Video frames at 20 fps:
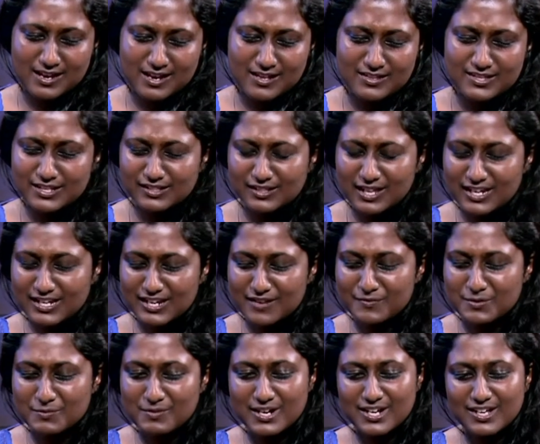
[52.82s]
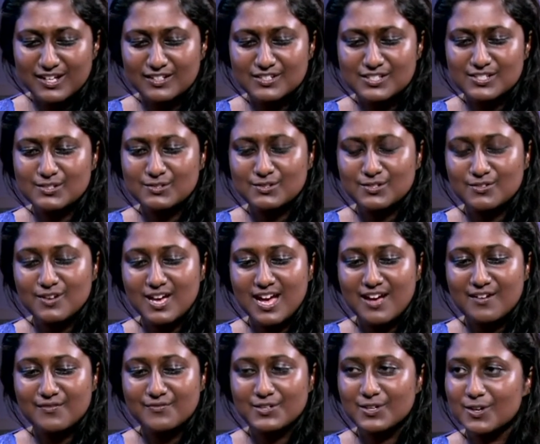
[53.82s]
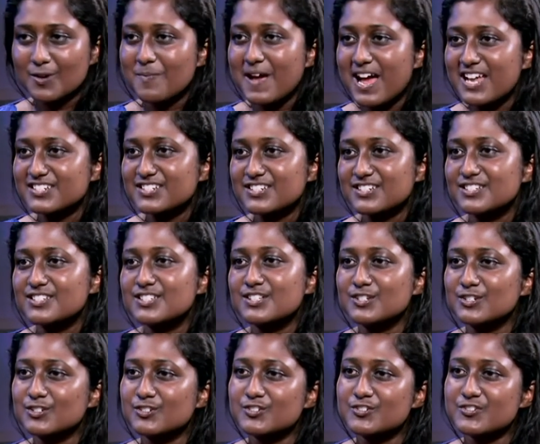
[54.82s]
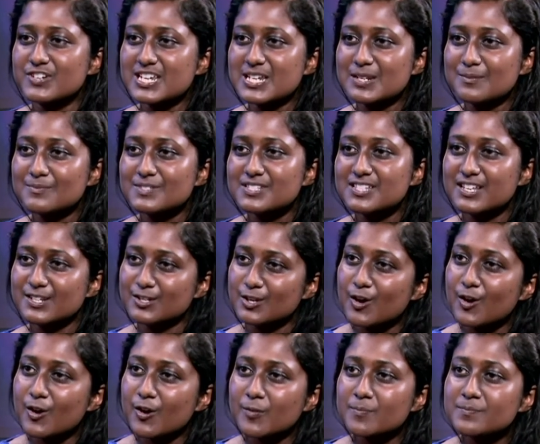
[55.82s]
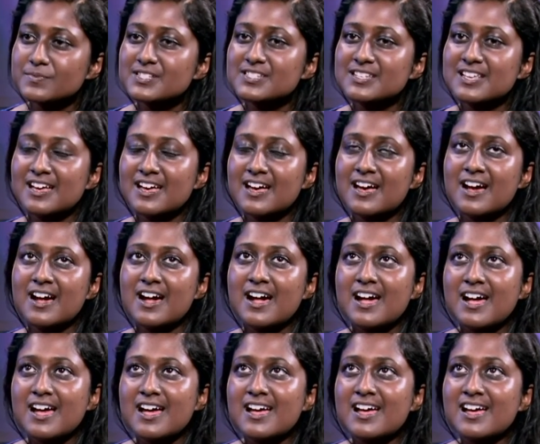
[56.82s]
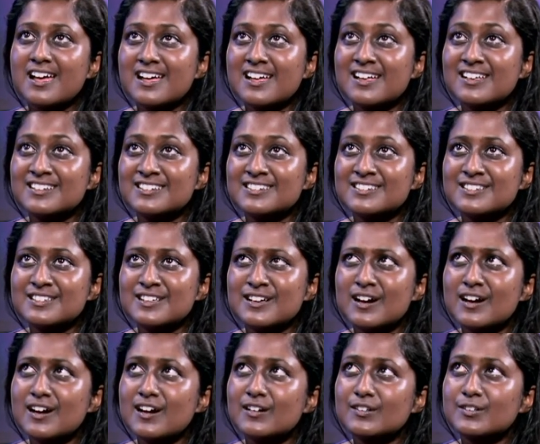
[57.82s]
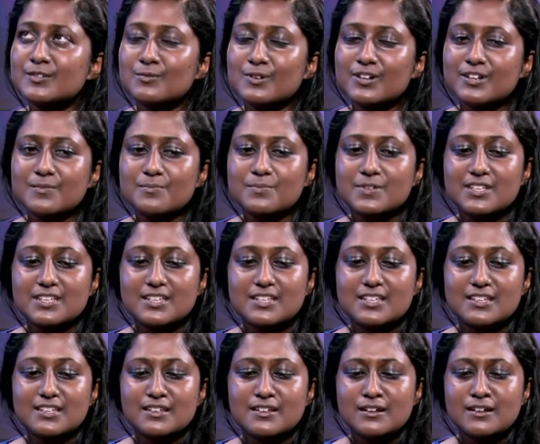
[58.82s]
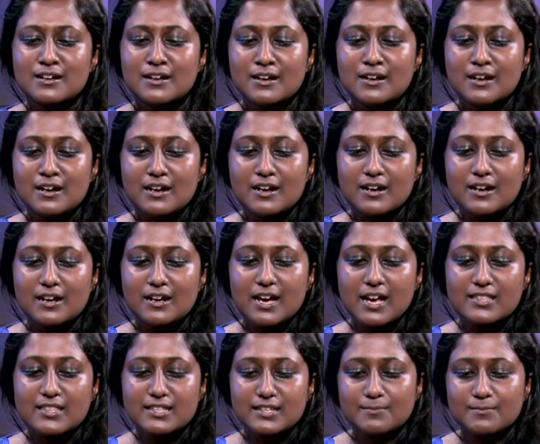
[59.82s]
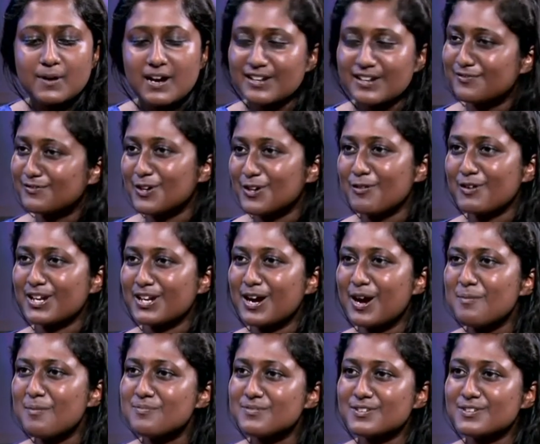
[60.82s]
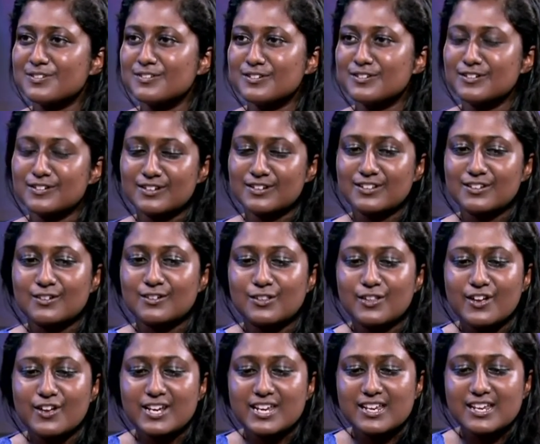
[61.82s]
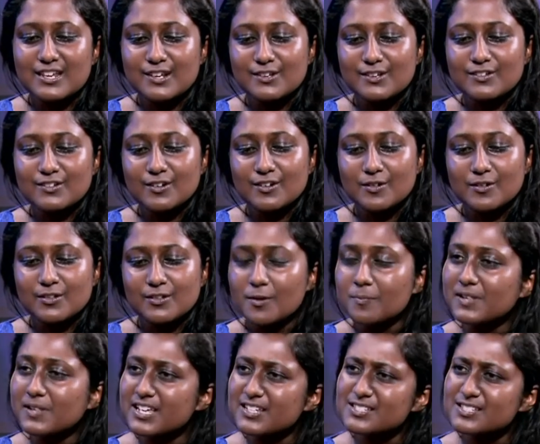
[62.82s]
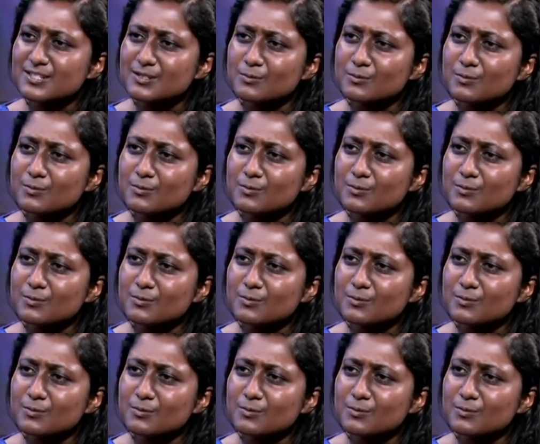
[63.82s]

think like everyone else, you have your passions and your dreams and your hopes. And you want to be, I think part of growing up, you're learning your place in the